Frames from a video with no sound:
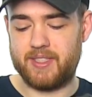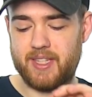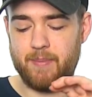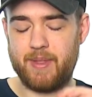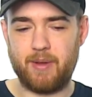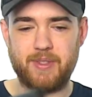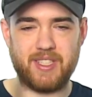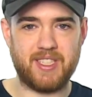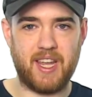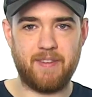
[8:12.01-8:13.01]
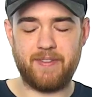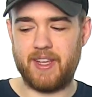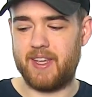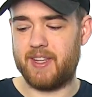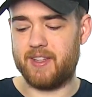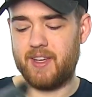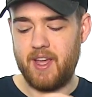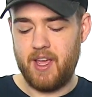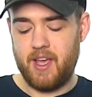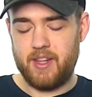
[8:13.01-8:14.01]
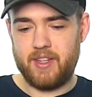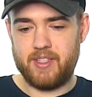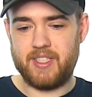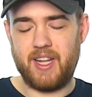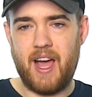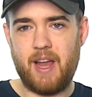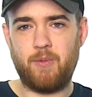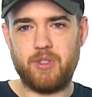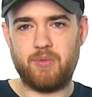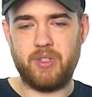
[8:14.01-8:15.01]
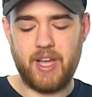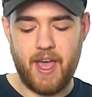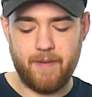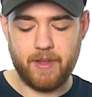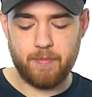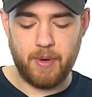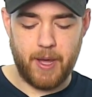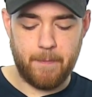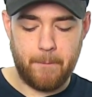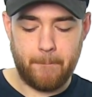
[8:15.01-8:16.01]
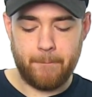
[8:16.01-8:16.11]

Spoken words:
Same thing with the safety, and the slide was really heavy. But